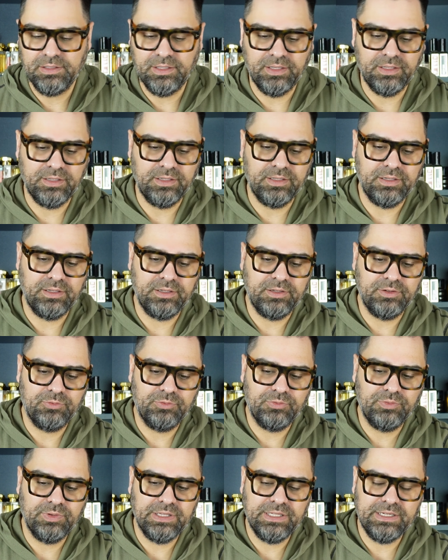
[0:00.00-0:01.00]
It, it, it
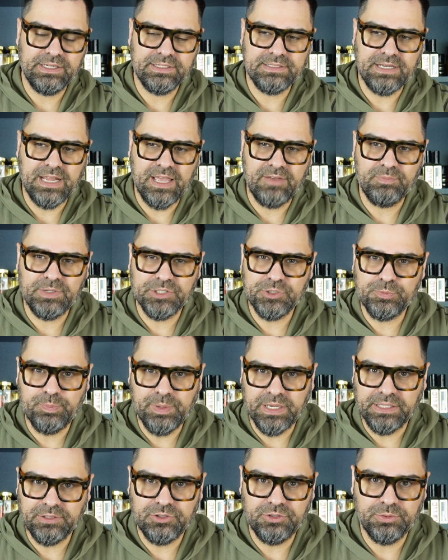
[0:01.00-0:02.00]
really doesn't have much
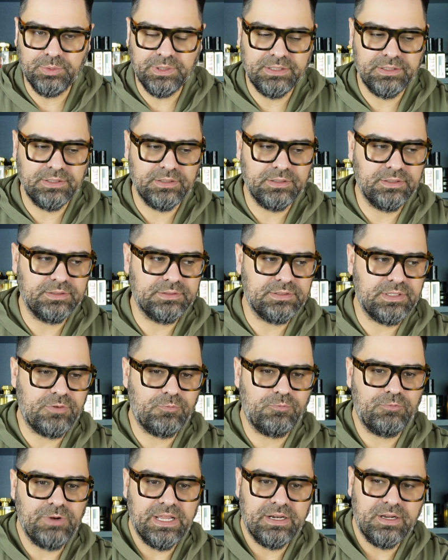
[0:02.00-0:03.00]
bite to it. It's
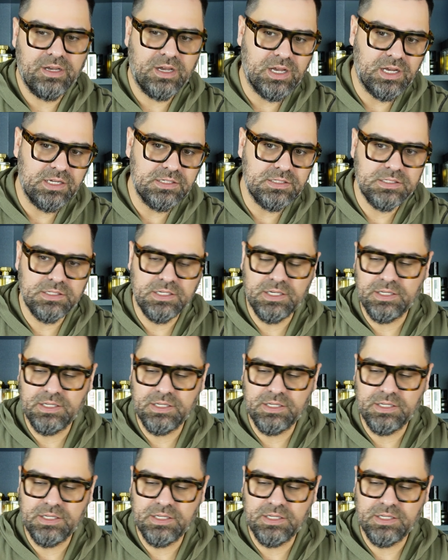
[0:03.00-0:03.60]
not red hot.